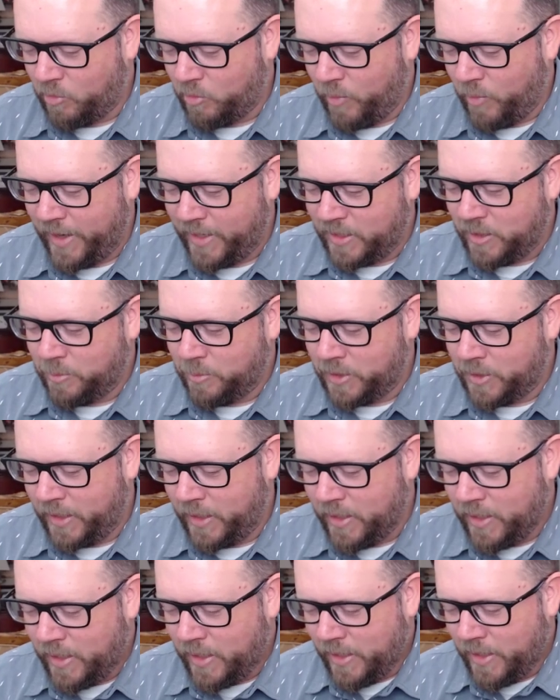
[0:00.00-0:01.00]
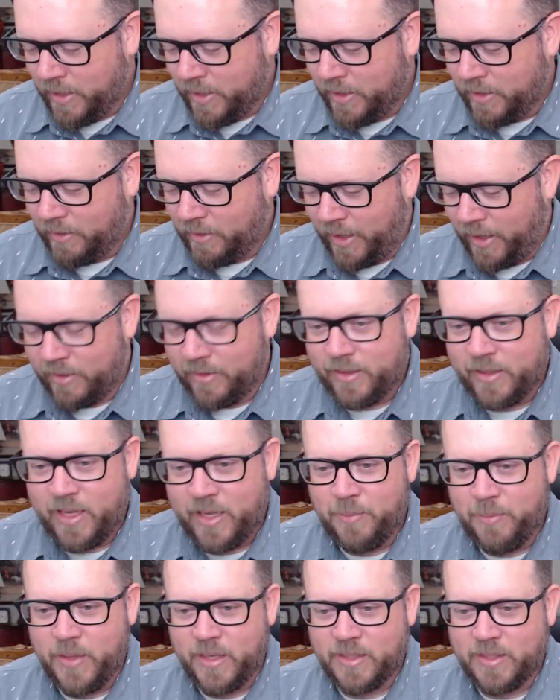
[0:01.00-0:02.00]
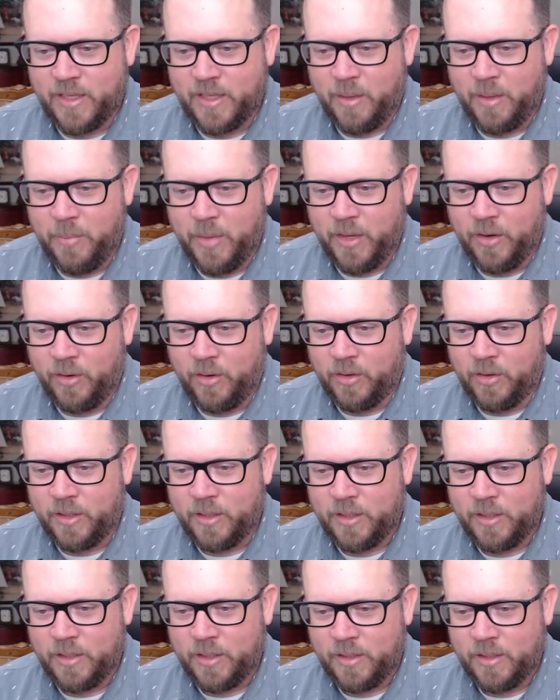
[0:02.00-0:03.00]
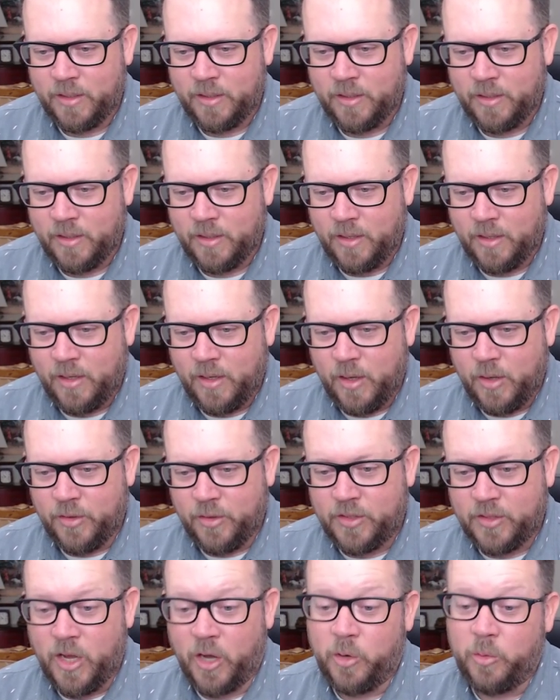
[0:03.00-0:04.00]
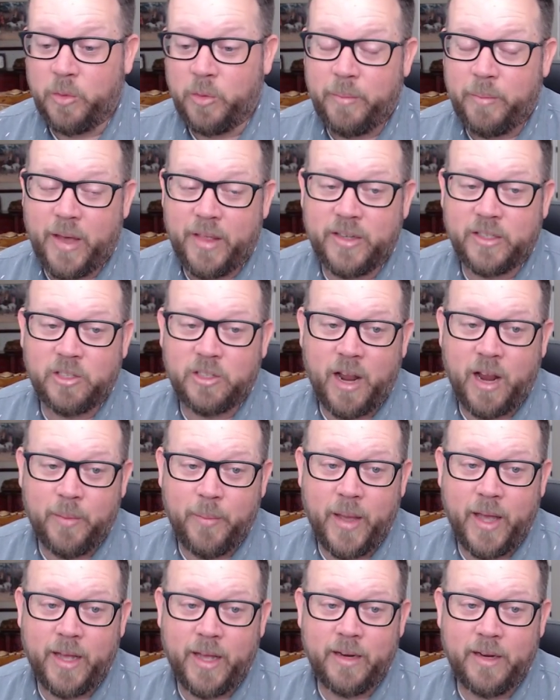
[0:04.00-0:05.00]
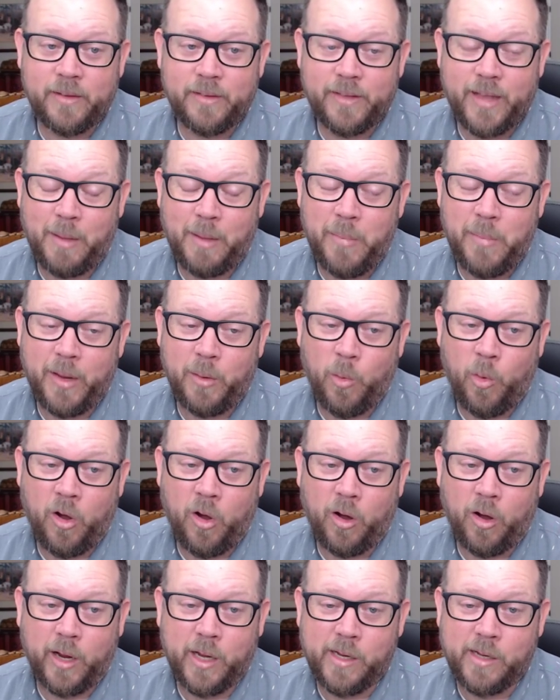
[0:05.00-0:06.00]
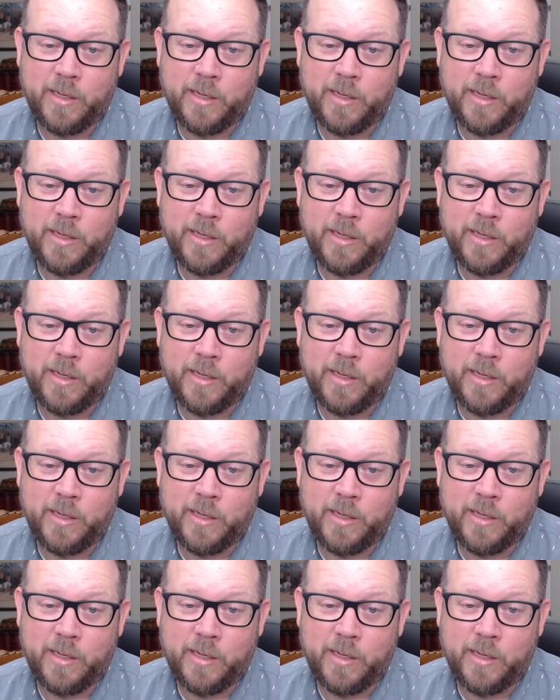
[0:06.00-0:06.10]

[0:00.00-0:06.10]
randomly. Like keep this in the middle Done one by the trackpad. That might work.